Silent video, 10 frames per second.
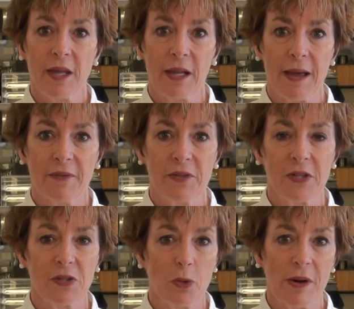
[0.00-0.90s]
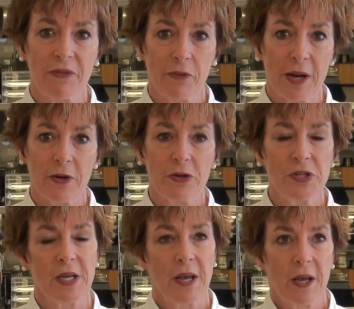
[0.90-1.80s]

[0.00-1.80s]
11th, and 12th graders.